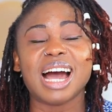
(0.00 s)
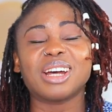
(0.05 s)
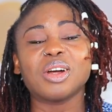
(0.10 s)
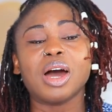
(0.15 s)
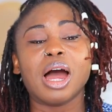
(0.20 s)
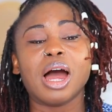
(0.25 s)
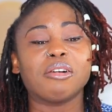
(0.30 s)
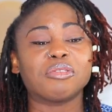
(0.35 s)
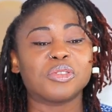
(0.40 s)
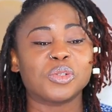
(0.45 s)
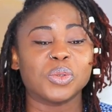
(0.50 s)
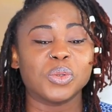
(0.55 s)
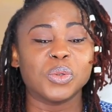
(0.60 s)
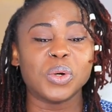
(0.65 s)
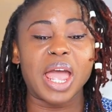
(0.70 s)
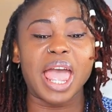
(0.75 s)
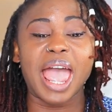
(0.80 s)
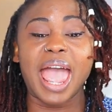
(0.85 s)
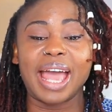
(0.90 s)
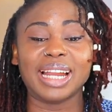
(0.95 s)
I don't have
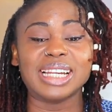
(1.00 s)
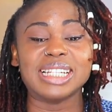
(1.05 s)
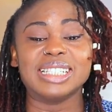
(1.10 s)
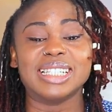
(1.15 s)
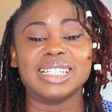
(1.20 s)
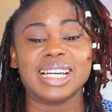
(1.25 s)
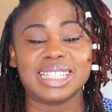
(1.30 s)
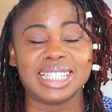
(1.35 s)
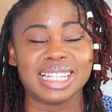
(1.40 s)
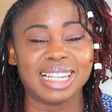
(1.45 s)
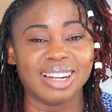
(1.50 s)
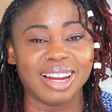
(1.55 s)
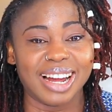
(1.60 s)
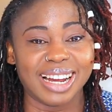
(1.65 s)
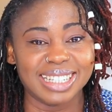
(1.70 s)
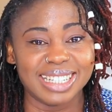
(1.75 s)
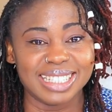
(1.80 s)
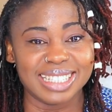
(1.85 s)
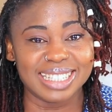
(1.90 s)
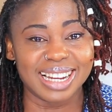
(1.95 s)
to air the
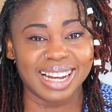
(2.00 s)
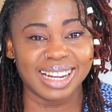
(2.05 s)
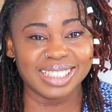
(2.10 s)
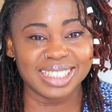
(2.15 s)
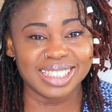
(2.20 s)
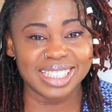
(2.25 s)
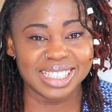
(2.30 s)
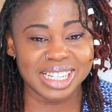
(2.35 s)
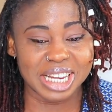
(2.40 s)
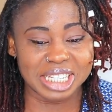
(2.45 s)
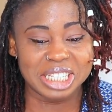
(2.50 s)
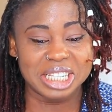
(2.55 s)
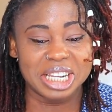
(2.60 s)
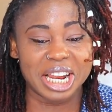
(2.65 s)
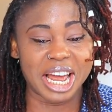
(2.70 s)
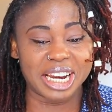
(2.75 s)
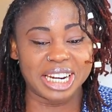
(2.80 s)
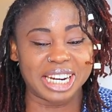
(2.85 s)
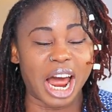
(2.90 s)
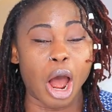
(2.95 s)
dirty
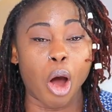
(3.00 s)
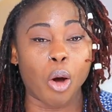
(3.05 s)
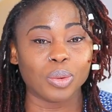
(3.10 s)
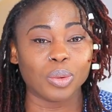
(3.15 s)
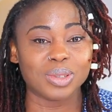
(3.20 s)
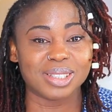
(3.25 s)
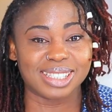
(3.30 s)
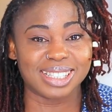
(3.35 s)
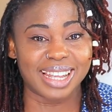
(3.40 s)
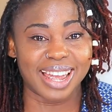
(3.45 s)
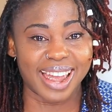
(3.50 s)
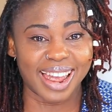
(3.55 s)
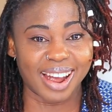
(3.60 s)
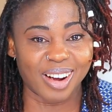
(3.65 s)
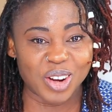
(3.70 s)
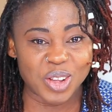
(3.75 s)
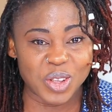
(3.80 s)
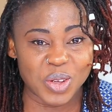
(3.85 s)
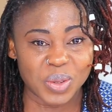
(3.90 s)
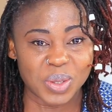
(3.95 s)
lining out
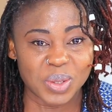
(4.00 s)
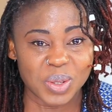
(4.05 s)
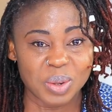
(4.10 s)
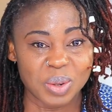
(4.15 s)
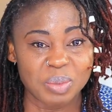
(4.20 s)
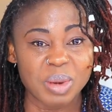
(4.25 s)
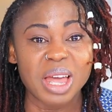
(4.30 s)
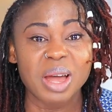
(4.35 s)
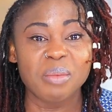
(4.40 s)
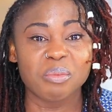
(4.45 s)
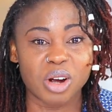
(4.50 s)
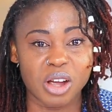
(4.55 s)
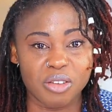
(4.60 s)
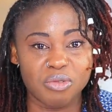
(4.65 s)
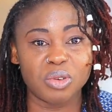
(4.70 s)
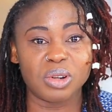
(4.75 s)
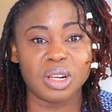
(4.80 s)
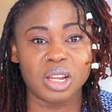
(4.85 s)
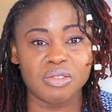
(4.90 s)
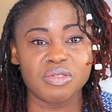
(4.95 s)
there on YouTube, but
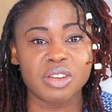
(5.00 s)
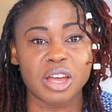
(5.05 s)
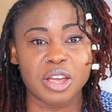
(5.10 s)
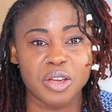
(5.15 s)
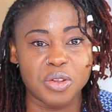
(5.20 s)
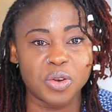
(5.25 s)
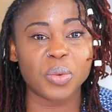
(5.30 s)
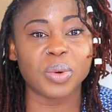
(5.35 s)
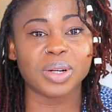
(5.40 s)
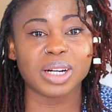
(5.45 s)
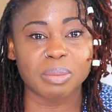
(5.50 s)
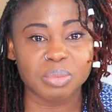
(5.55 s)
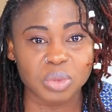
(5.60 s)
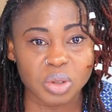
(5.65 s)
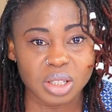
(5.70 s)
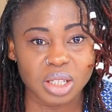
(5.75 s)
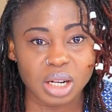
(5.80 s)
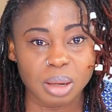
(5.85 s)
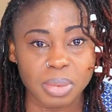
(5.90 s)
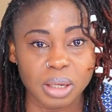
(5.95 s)
if you live here, you know what I'm
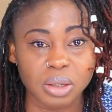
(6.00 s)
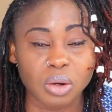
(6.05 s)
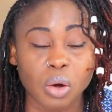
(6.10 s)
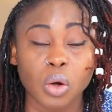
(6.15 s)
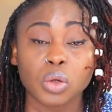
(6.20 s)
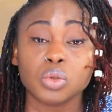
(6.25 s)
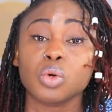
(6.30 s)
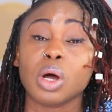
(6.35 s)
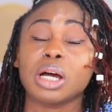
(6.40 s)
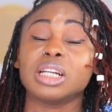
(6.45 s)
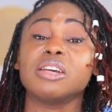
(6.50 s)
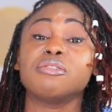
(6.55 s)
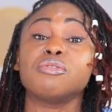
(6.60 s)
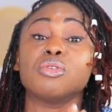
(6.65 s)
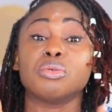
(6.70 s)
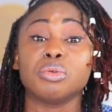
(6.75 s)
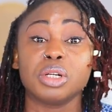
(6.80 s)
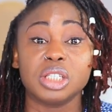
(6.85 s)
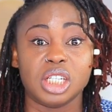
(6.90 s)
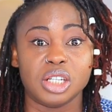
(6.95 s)
talking about. Although, and if
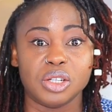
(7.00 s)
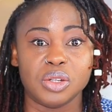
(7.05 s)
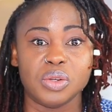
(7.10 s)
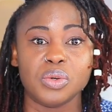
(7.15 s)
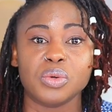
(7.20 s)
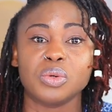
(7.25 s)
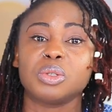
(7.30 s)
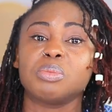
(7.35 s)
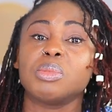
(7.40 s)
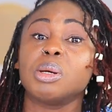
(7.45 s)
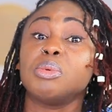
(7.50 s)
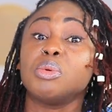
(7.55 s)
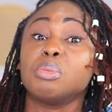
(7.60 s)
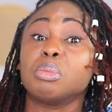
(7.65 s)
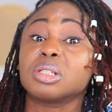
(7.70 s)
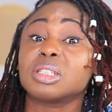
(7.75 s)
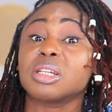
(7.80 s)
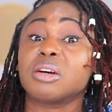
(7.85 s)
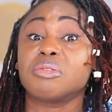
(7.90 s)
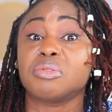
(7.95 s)
you read the news, maybe you
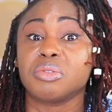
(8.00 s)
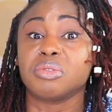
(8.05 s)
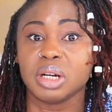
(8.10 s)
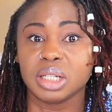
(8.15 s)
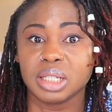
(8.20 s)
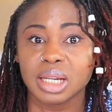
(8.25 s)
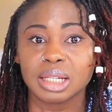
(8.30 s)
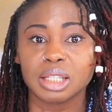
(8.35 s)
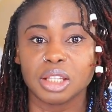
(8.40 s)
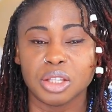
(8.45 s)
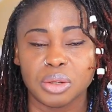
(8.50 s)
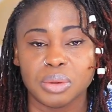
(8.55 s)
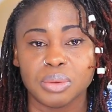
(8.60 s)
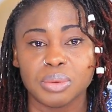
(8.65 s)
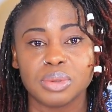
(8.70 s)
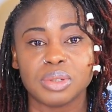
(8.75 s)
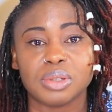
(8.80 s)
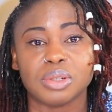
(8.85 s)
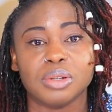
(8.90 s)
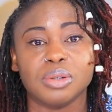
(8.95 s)
must have read that
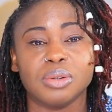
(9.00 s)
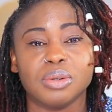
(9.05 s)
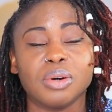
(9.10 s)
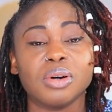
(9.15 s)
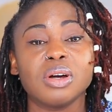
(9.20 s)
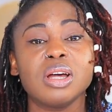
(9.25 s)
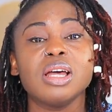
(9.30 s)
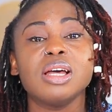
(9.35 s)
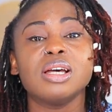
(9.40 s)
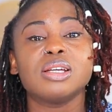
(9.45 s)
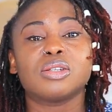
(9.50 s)
news, you know.